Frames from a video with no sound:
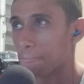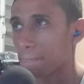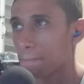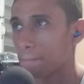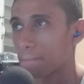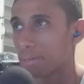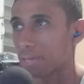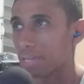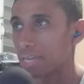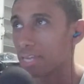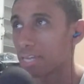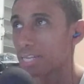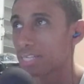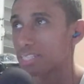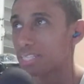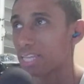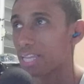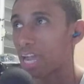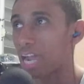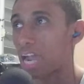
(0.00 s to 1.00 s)
it is a
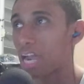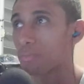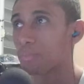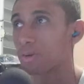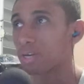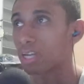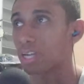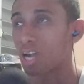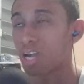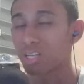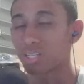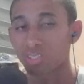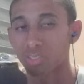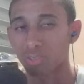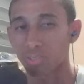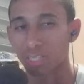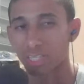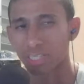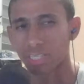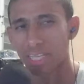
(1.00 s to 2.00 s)
hybrid console,
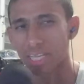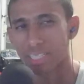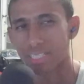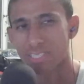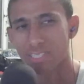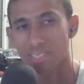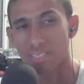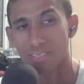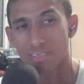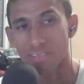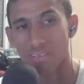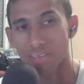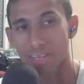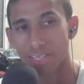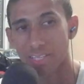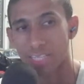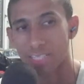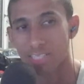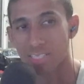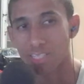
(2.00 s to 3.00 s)
and that's
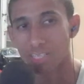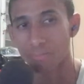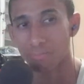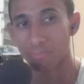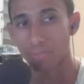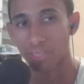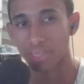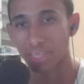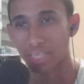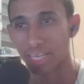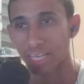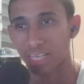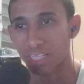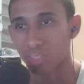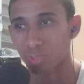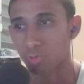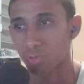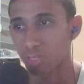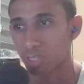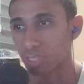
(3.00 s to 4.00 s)
something that is
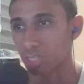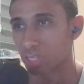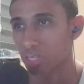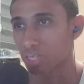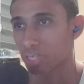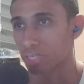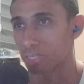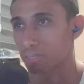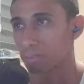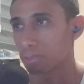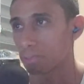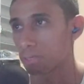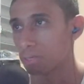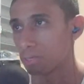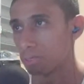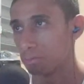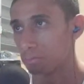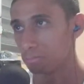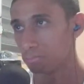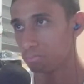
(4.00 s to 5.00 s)
really good.
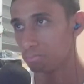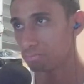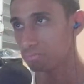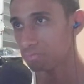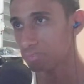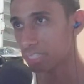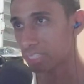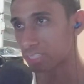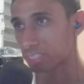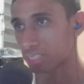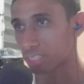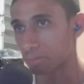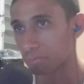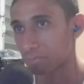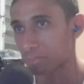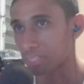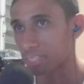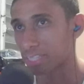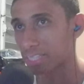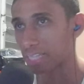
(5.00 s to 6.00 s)
It's
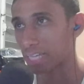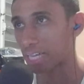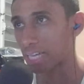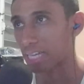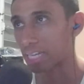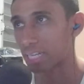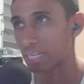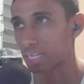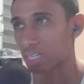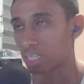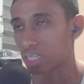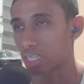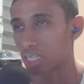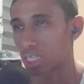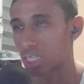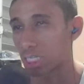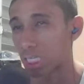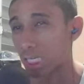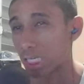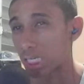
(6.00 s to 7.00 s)
something that
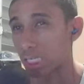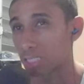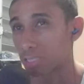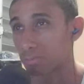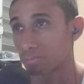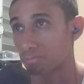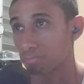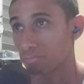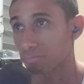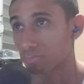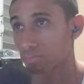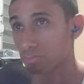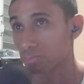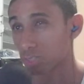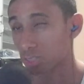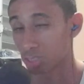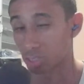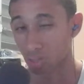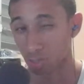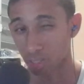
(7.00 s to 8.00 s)

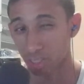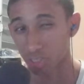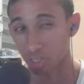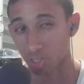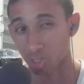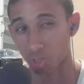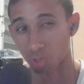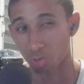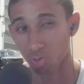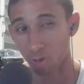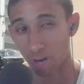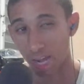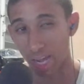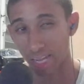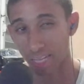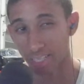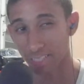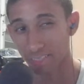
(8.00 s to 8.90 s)
Sony tried